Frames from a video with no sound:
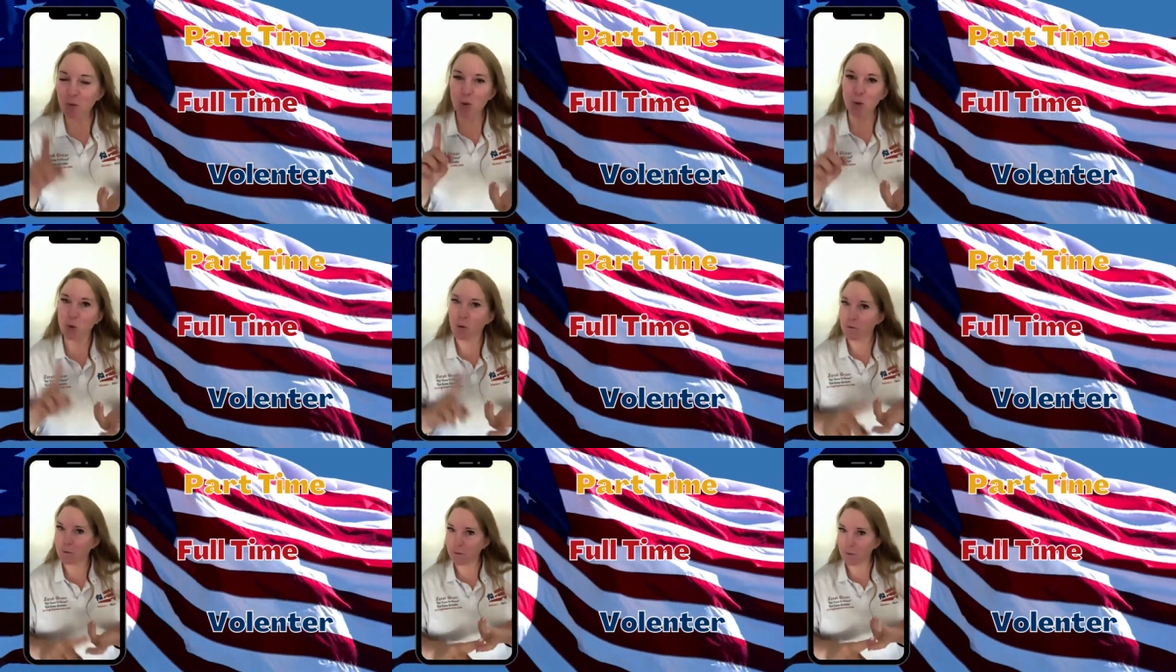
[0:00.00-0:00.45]

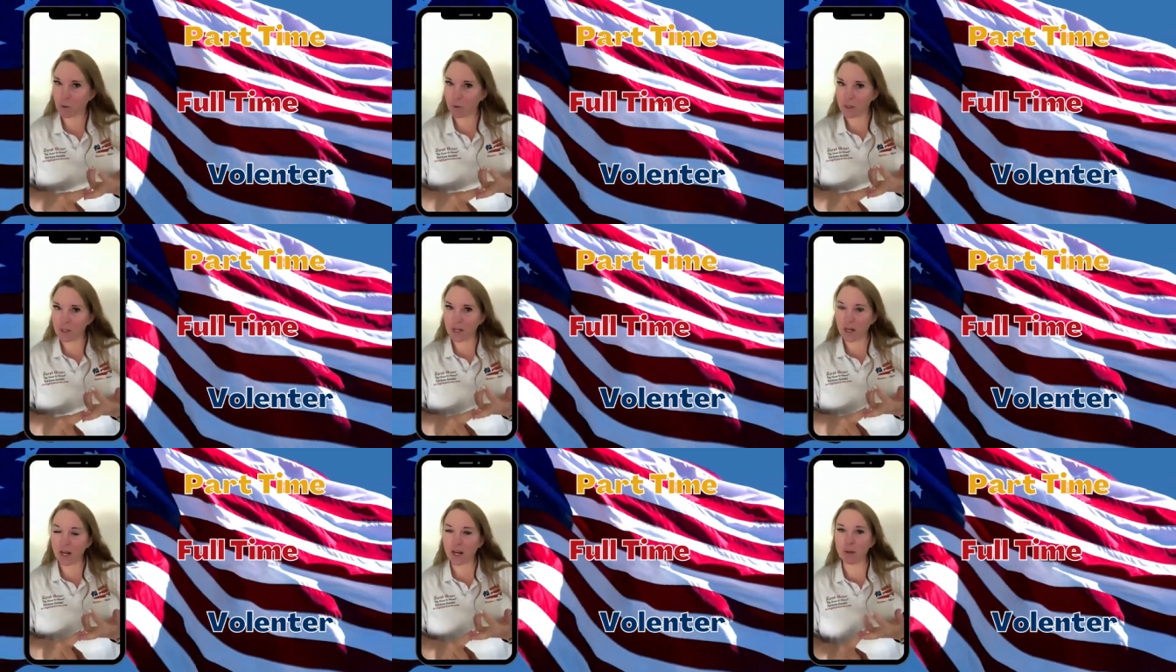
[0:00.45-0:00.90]
or
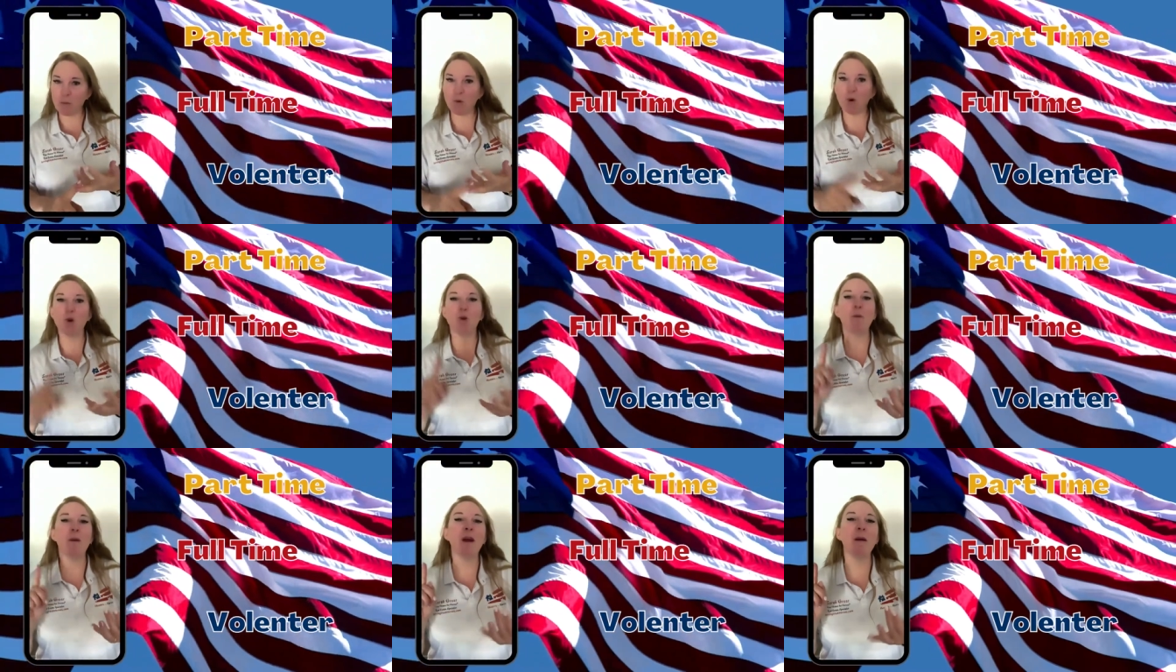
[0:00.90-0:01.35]
full-time
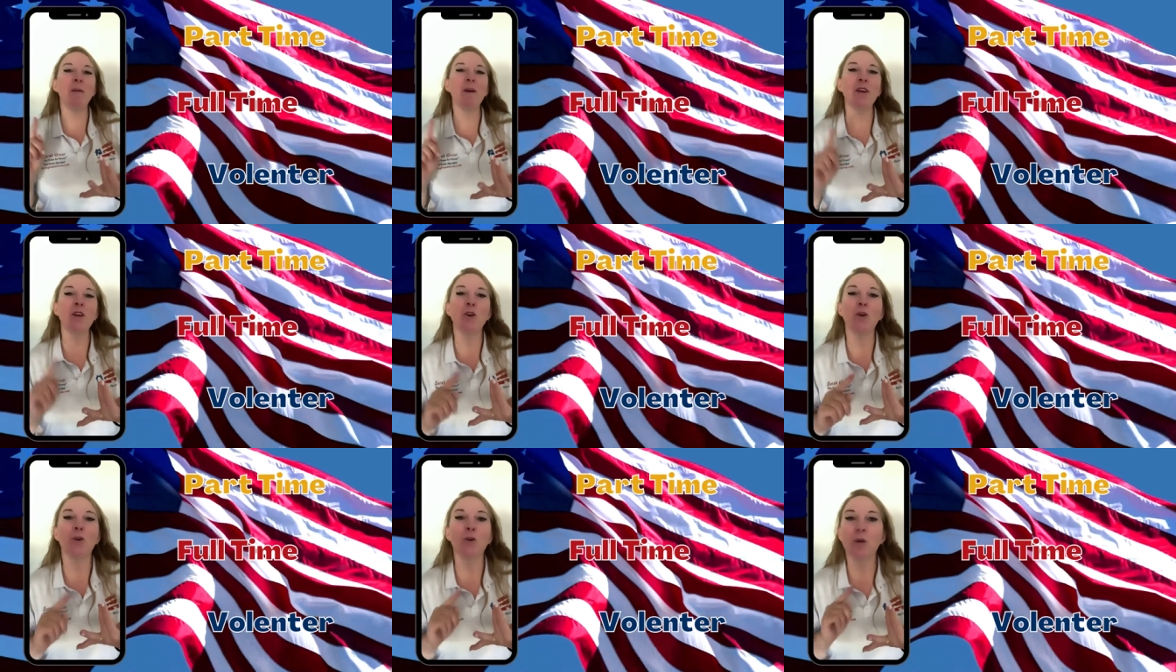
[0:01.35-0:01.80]
or maybe
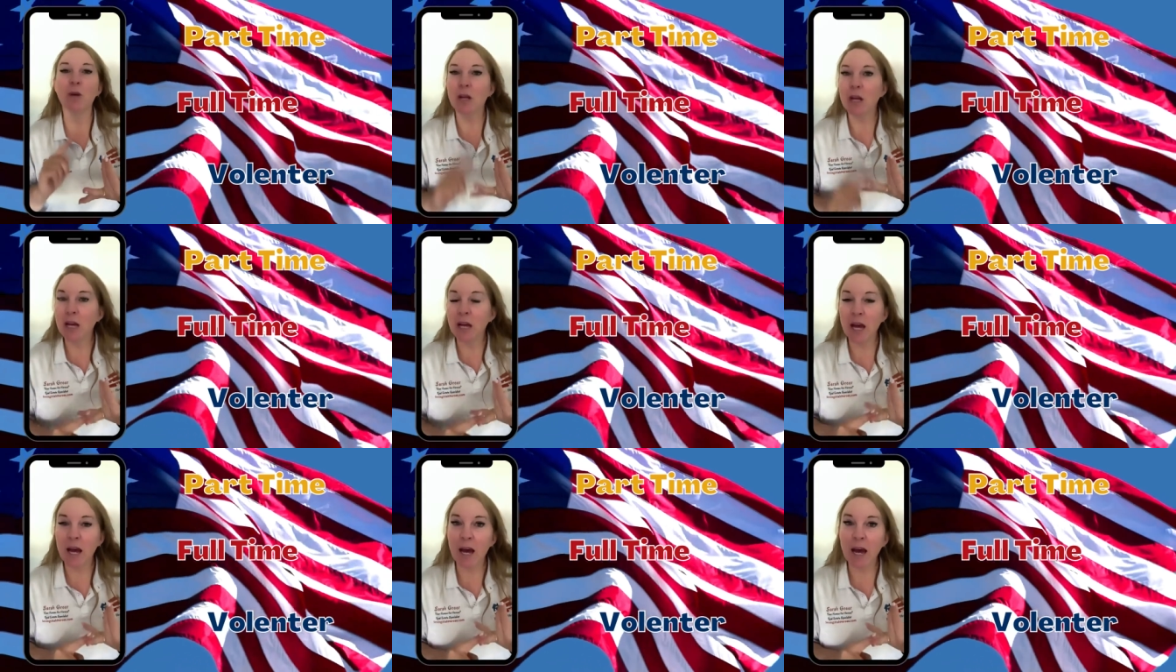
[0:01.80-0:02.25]
you're
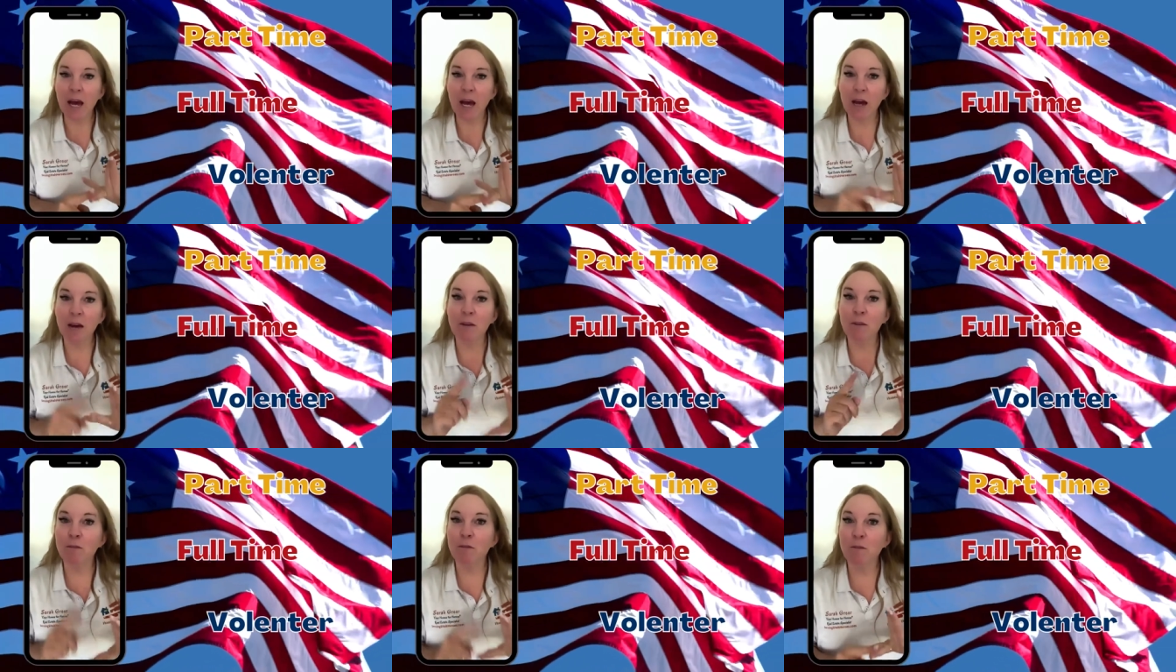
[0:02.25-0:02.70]
uh,